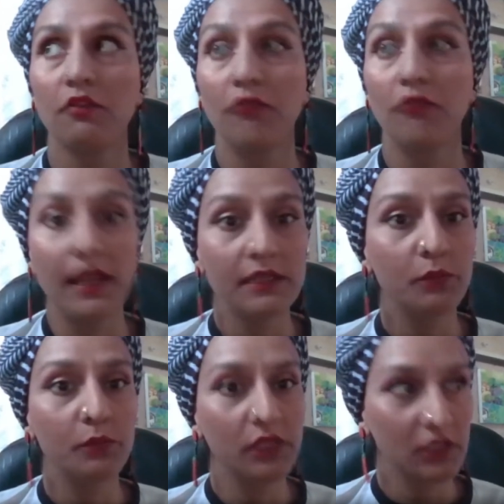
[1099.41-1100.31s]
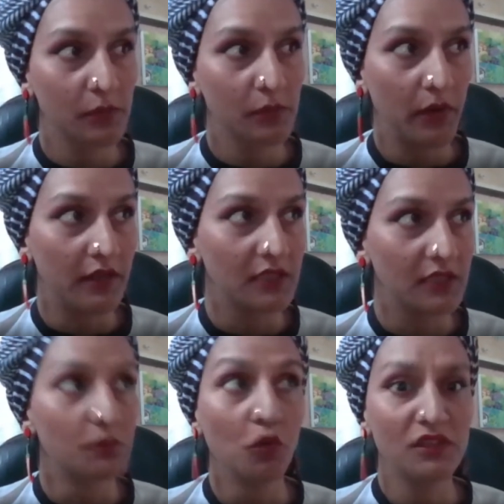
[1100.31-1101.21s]
random political parties
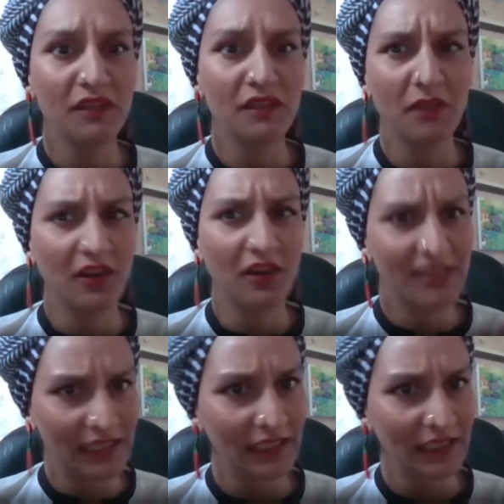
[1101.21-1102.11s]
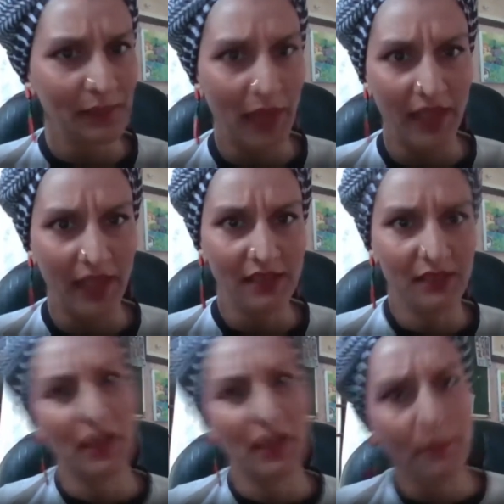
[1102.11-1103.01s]
most of them that are technically banned
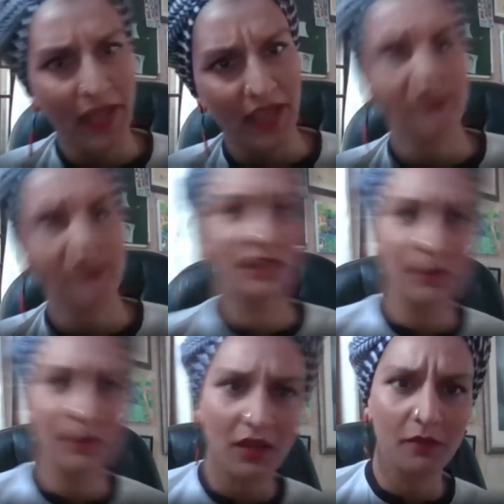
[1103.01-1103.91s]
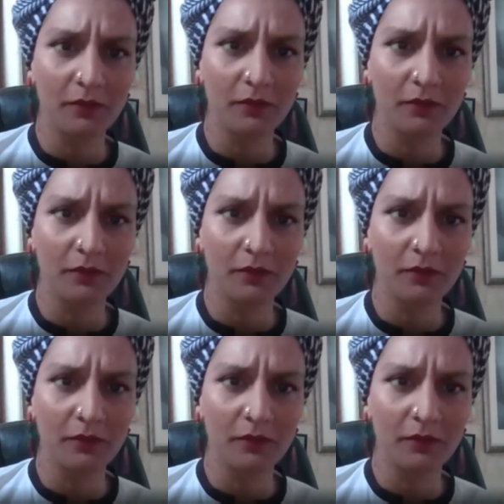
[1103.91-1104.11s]
they become banned and then they become